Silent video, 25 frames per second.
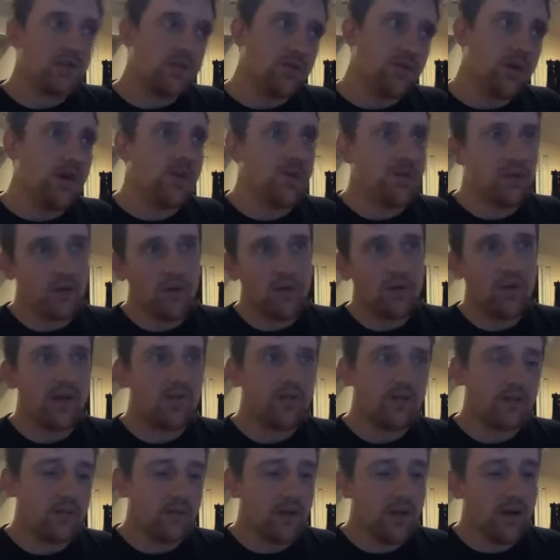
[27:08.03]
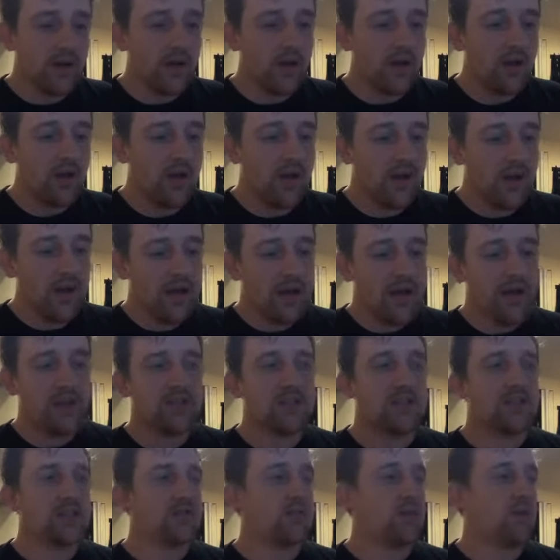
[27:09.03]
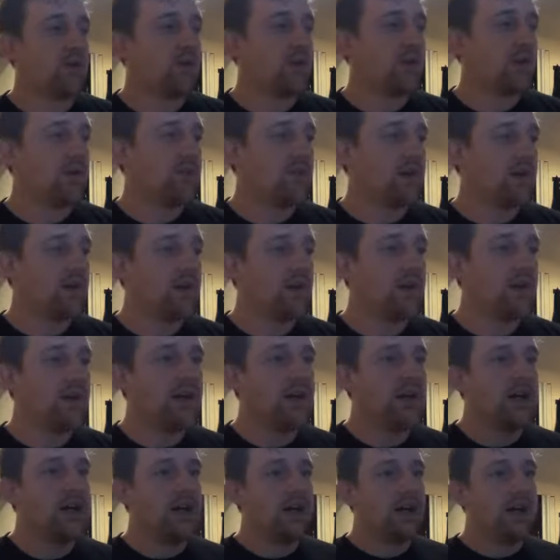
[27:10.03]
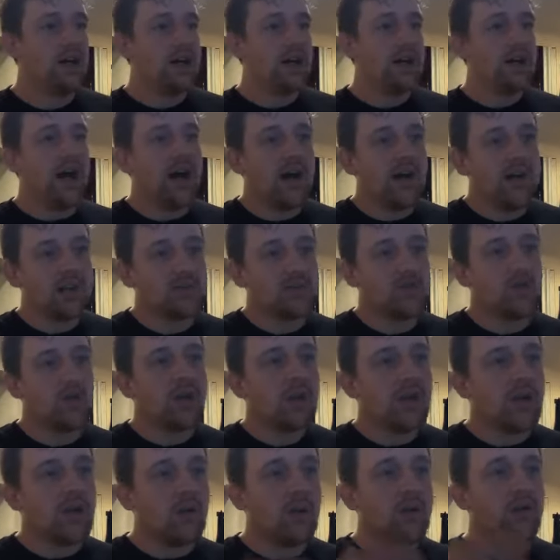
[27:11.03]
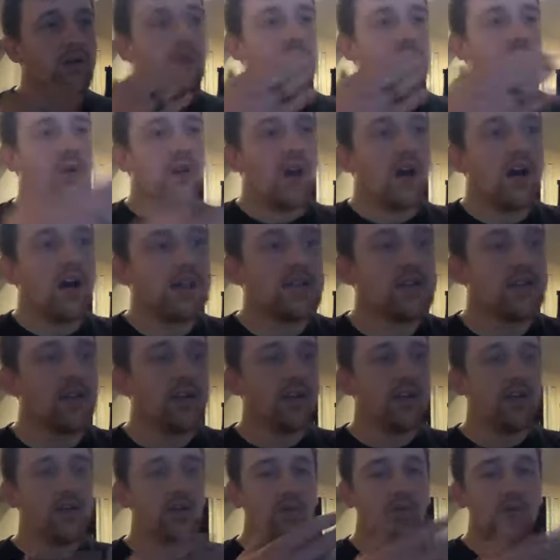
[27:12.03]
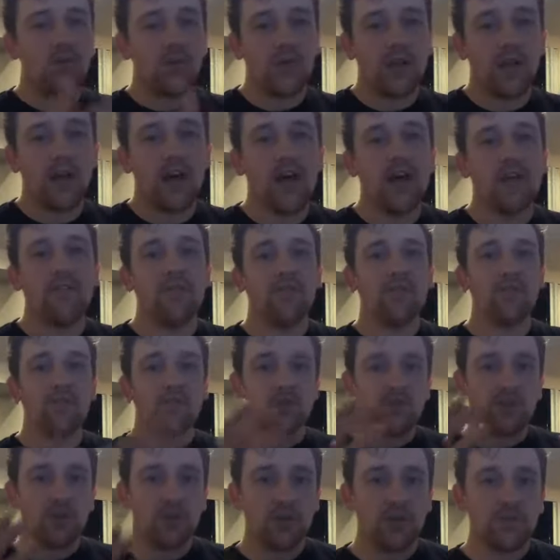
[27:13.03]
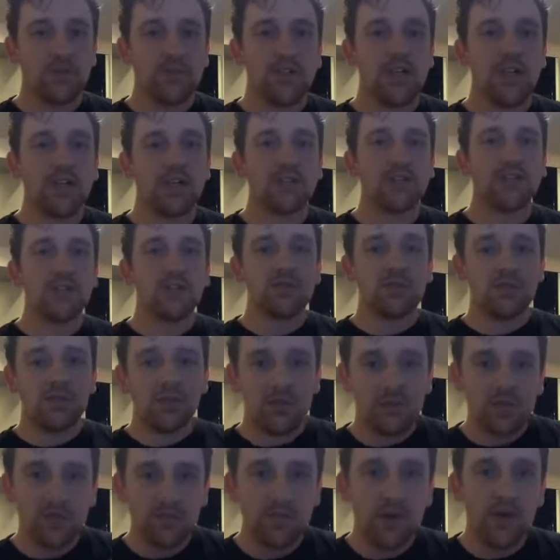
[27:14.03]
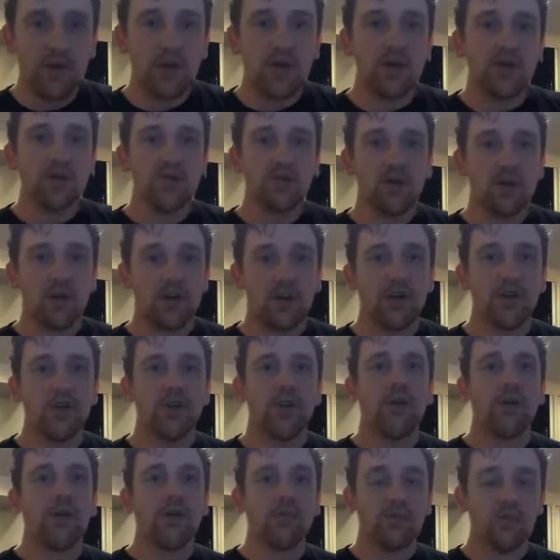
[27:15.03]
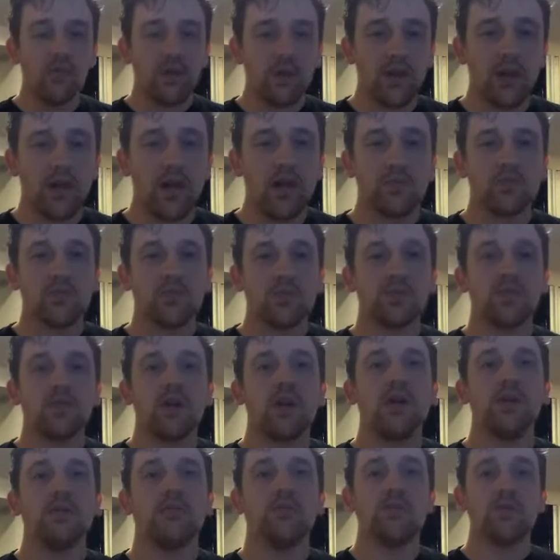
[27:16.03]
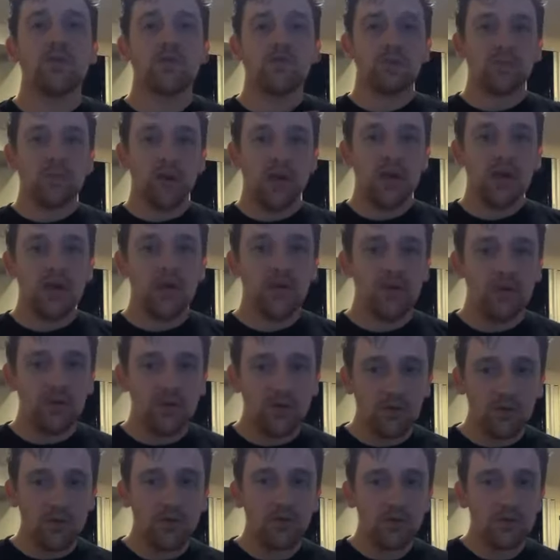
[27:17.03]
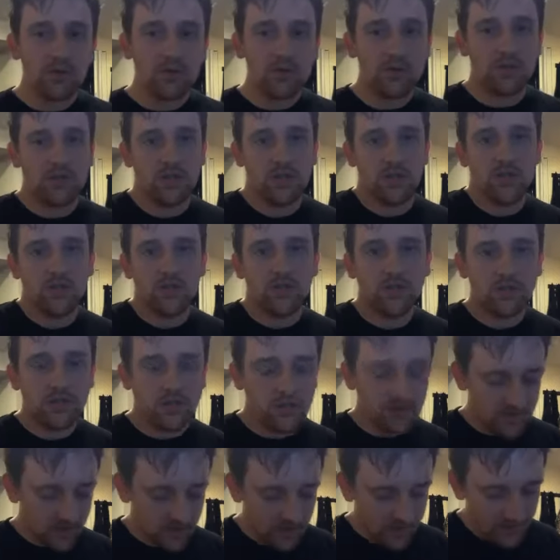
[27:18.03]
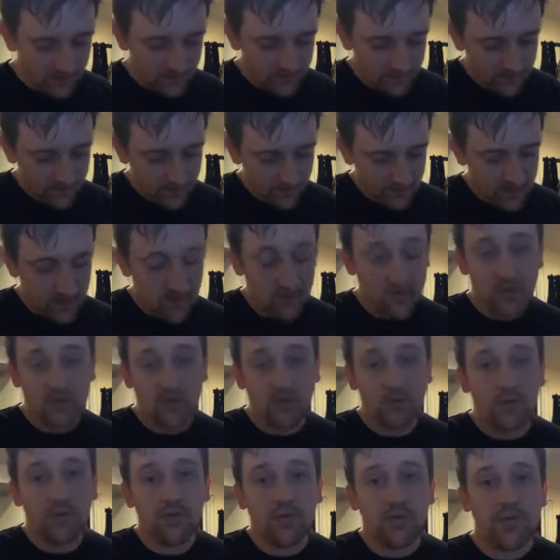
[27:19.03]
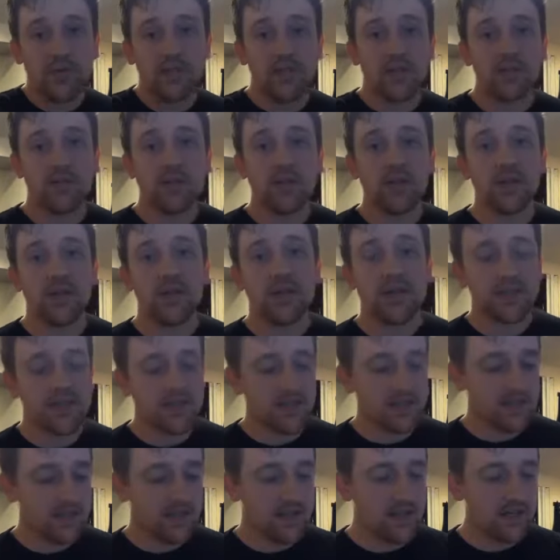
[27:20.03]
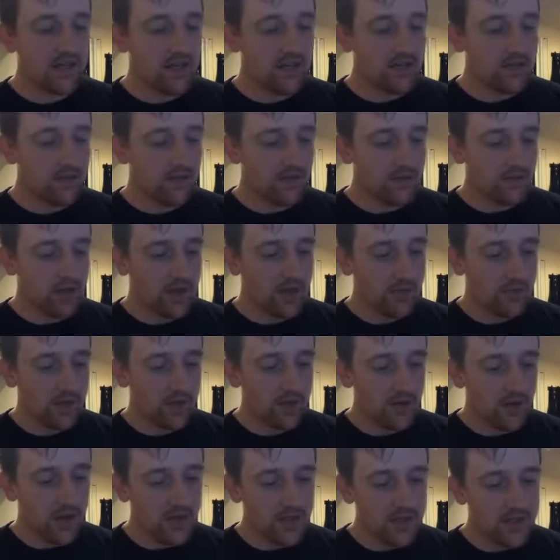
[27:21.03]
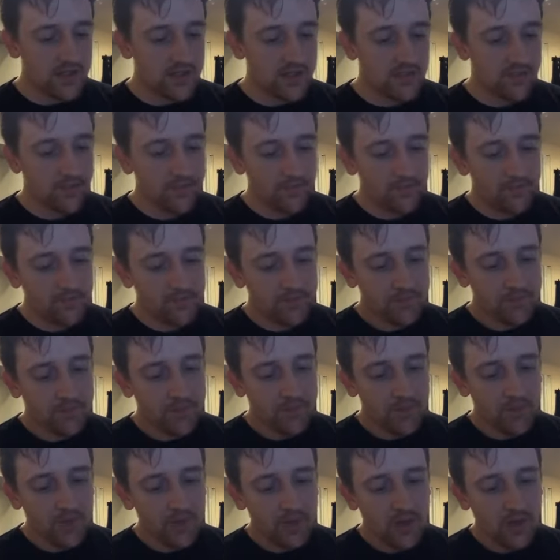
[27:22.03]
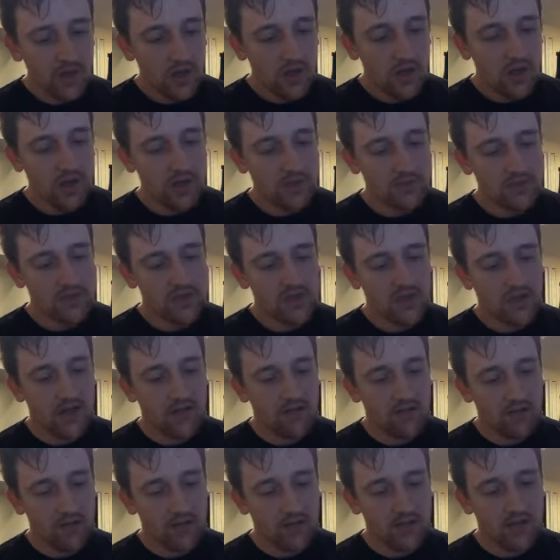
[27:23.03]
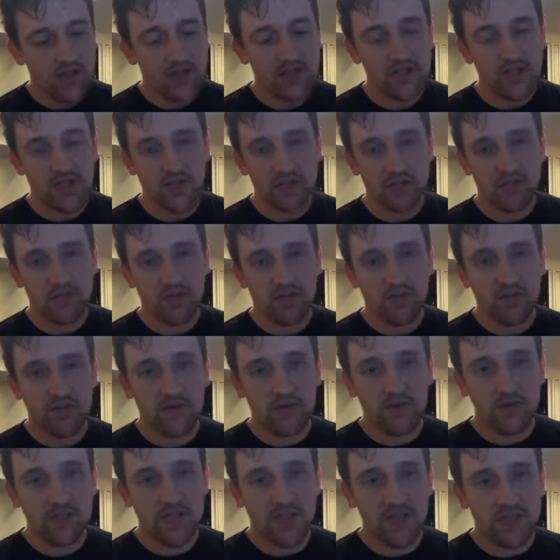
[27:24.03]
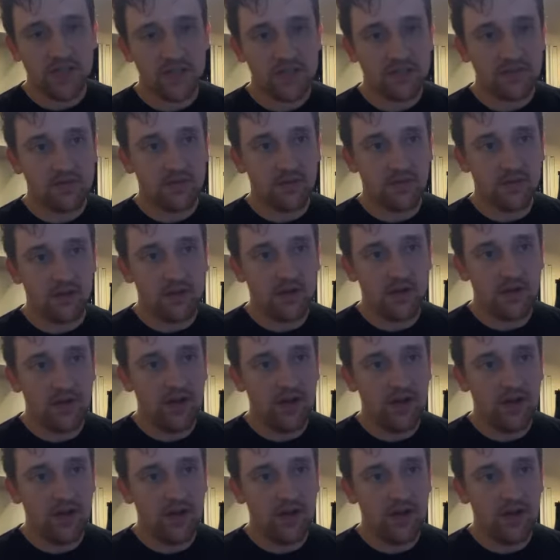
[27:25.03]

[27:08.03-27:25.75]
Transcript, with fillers: You either go left or right. His is more of a God is working with you constantly through your life, through circumstances, through the Spirit, drawing on your heart through the gospel, trying to persuade you to, to, to the truth, essentially. That's his idea of overcoming grace. Um, sovereign election, that's what the first S is for.